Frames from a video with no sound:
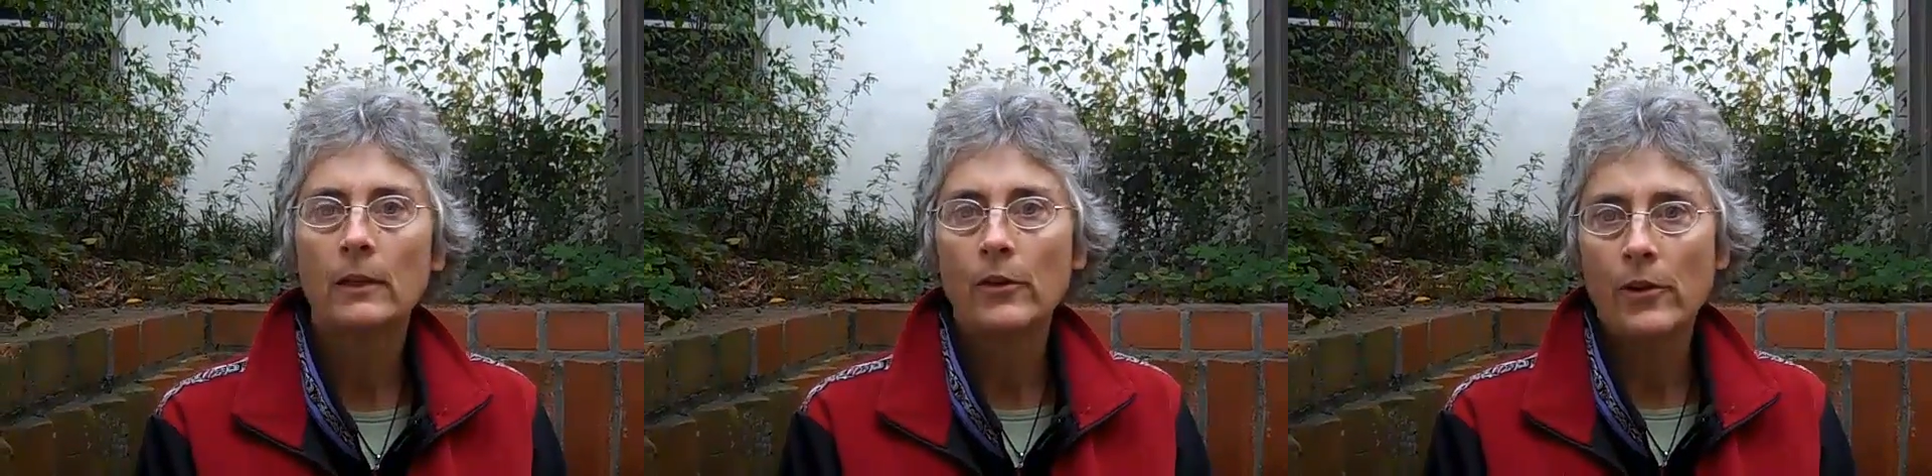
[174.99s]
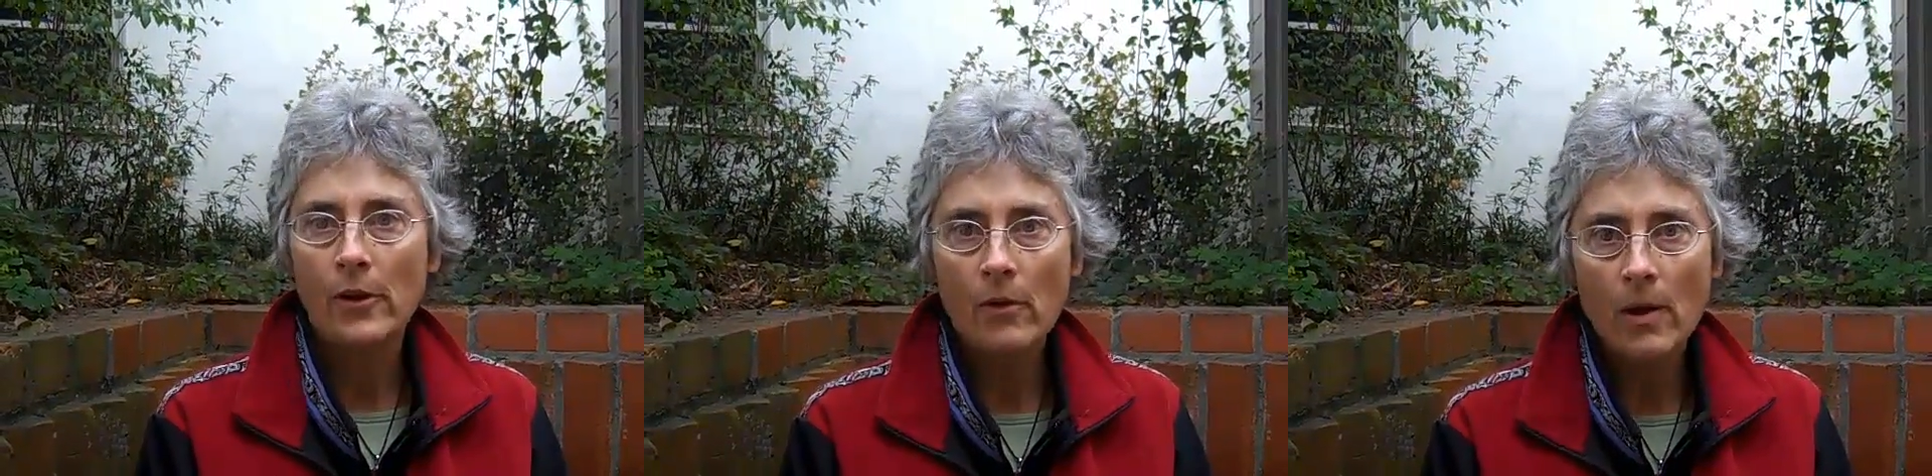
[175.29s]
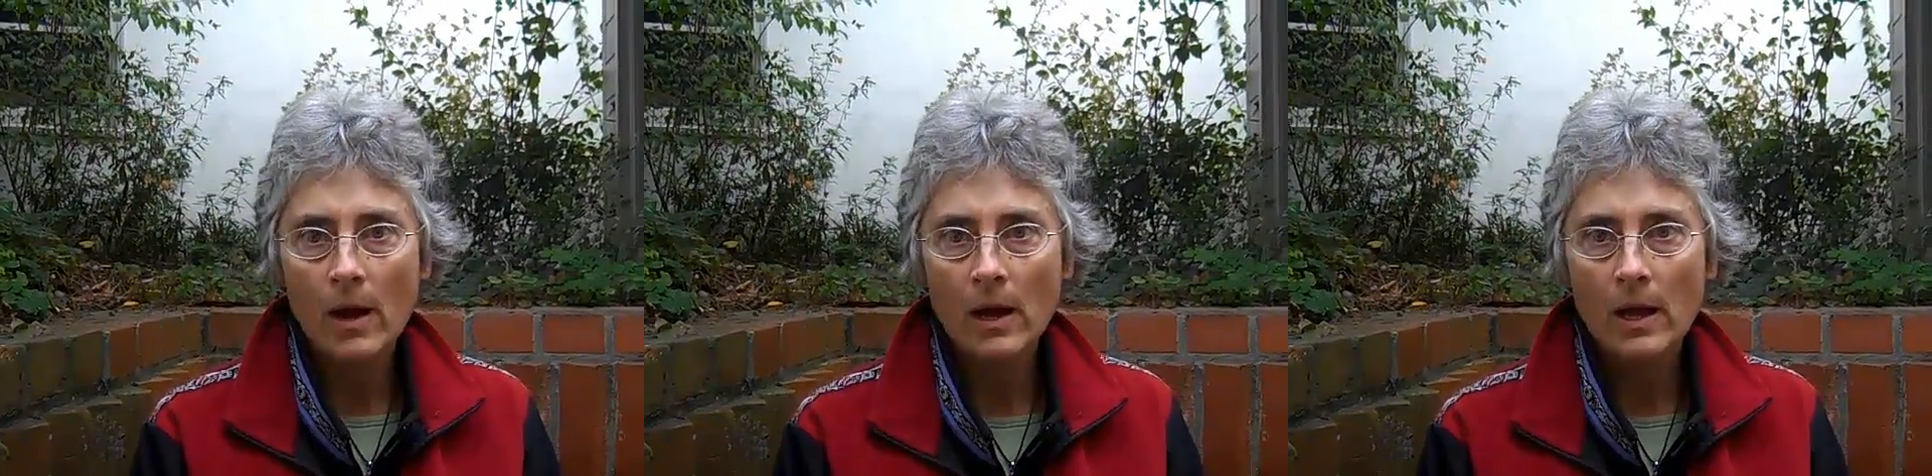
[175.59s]

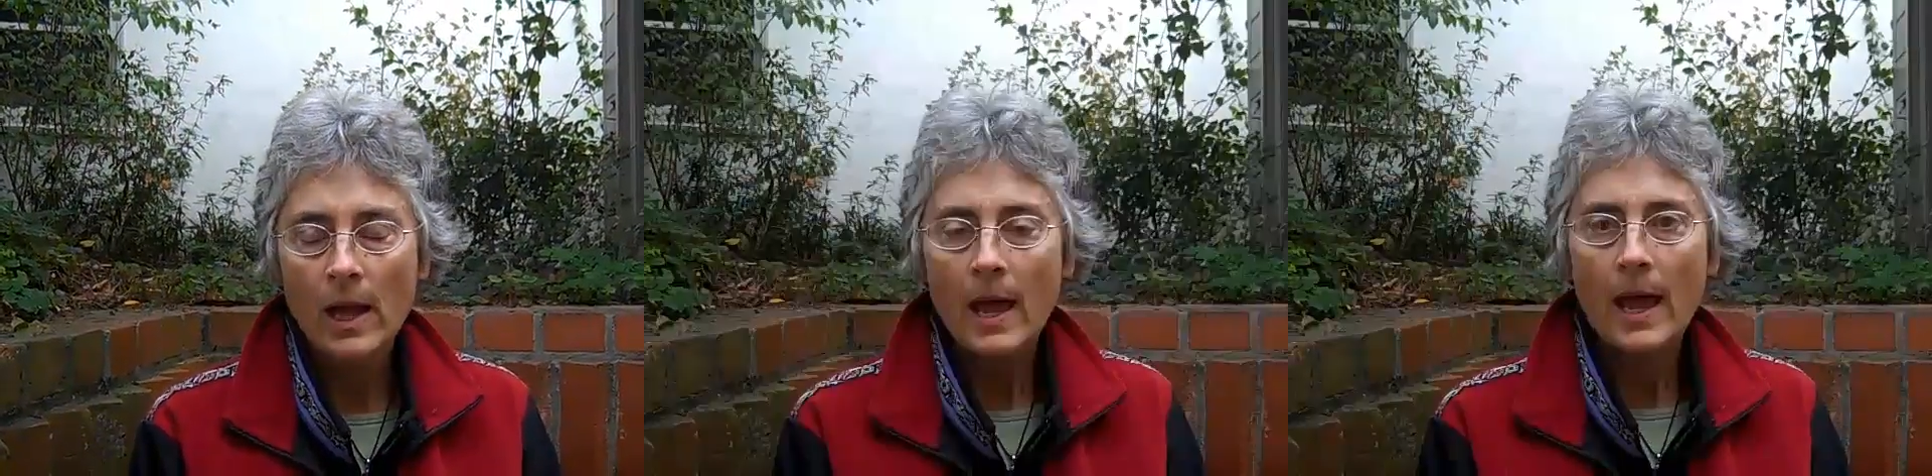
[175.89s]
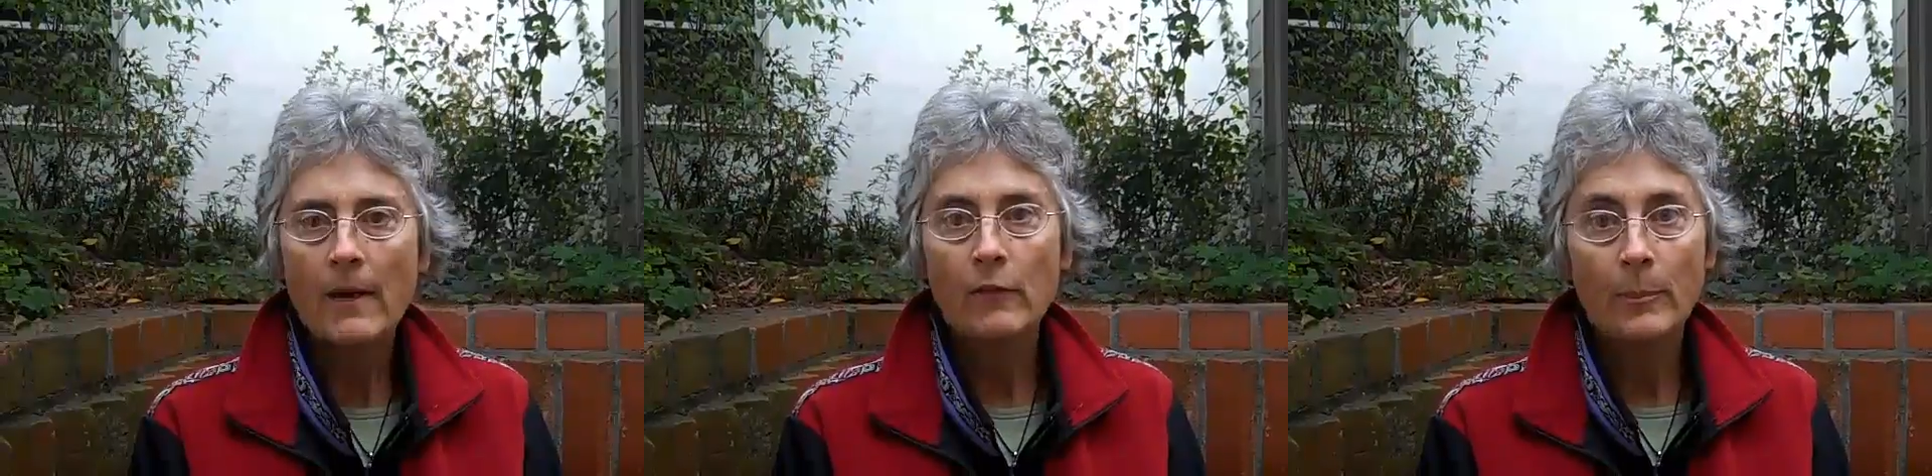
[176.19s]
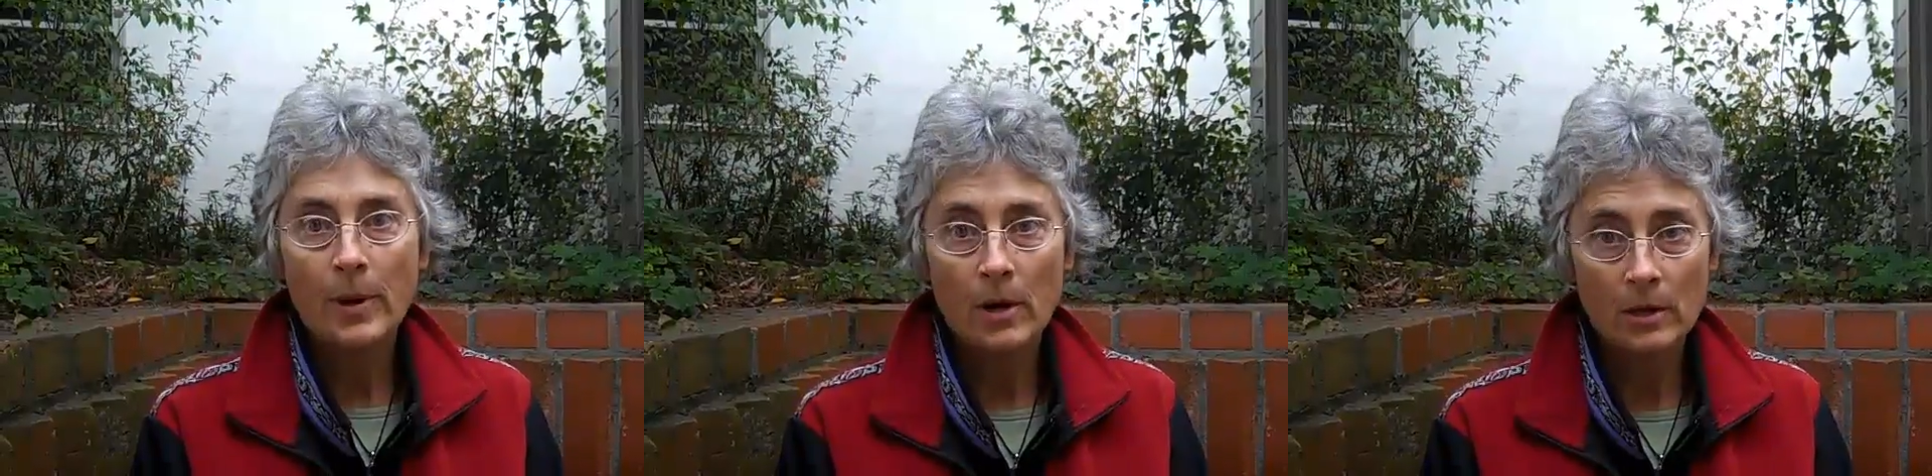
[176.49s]
NOAA have
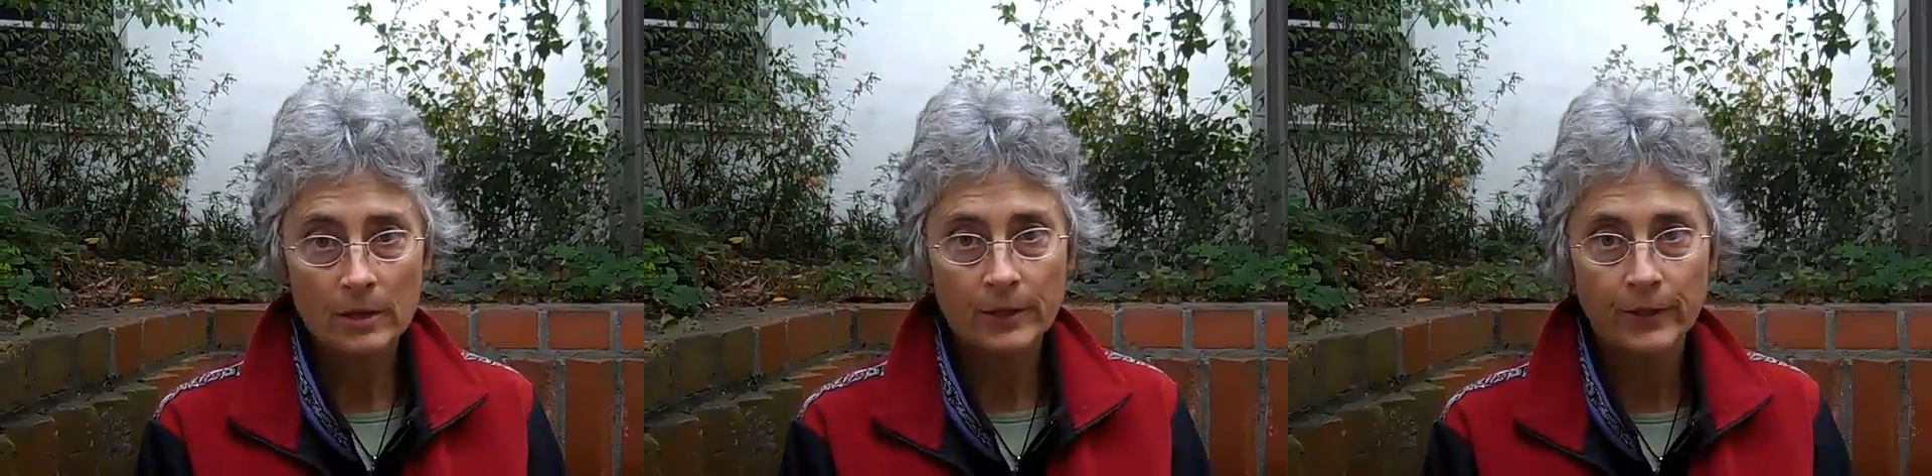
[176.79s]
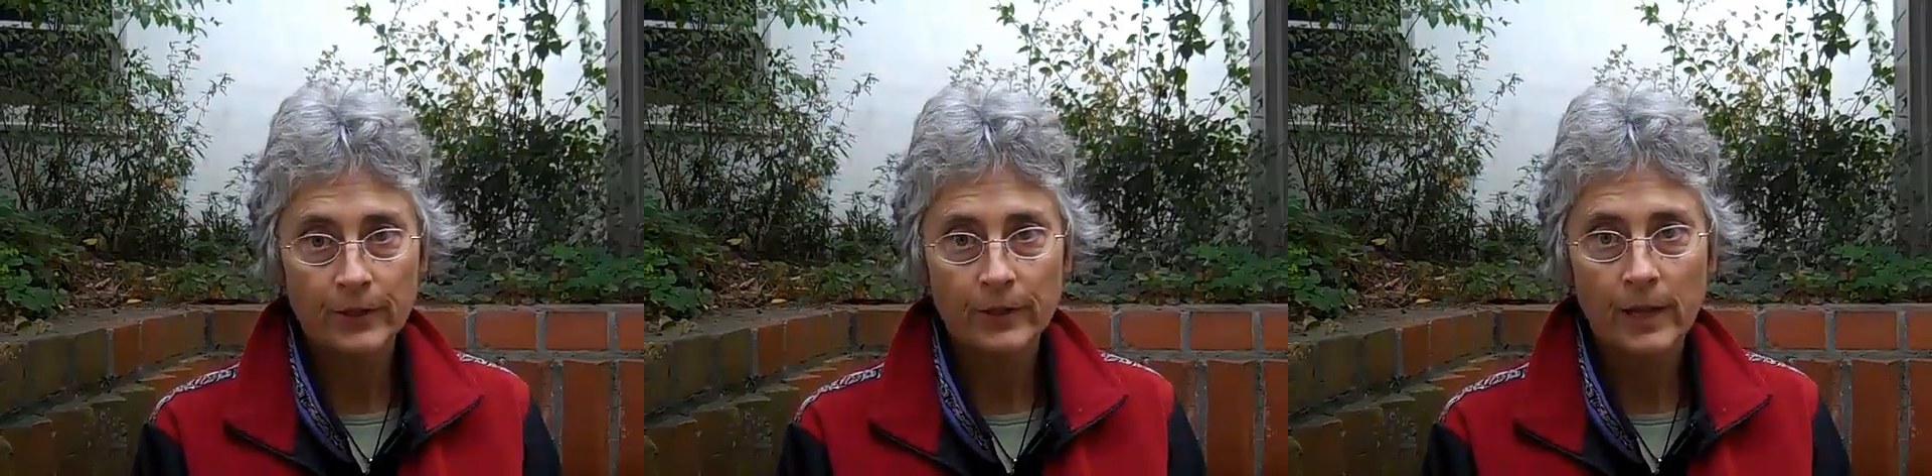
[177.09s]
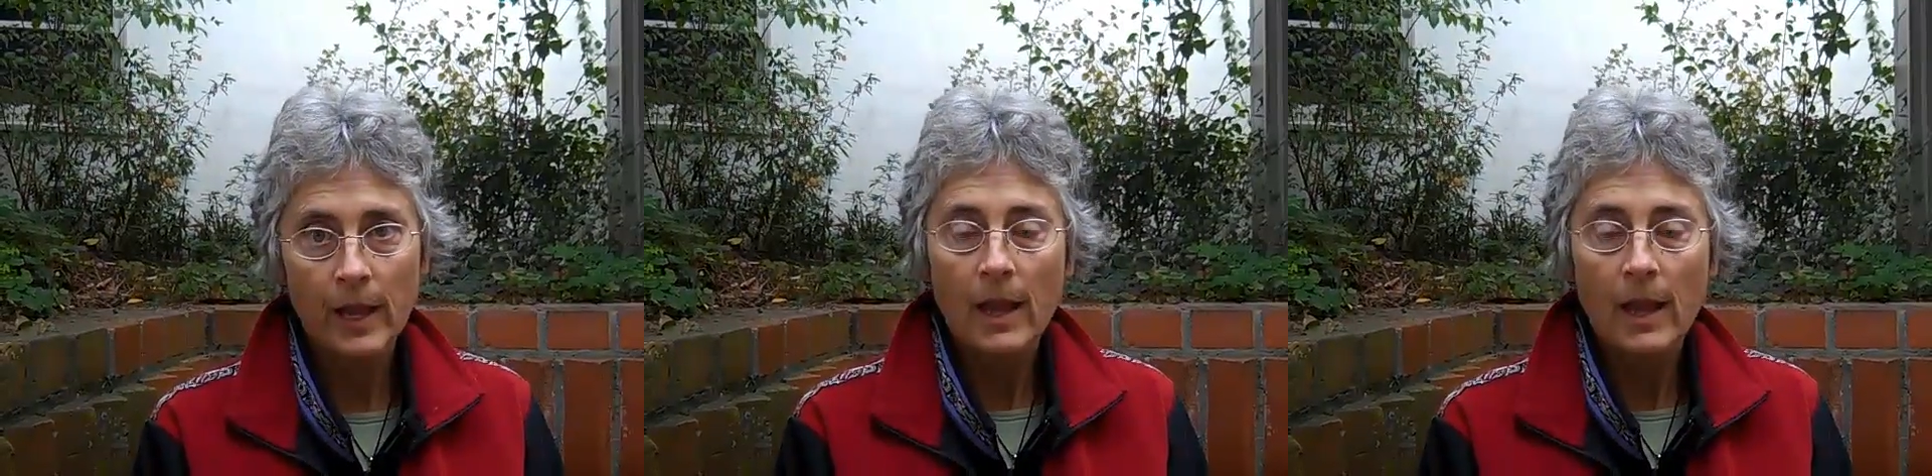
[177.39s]
partnered,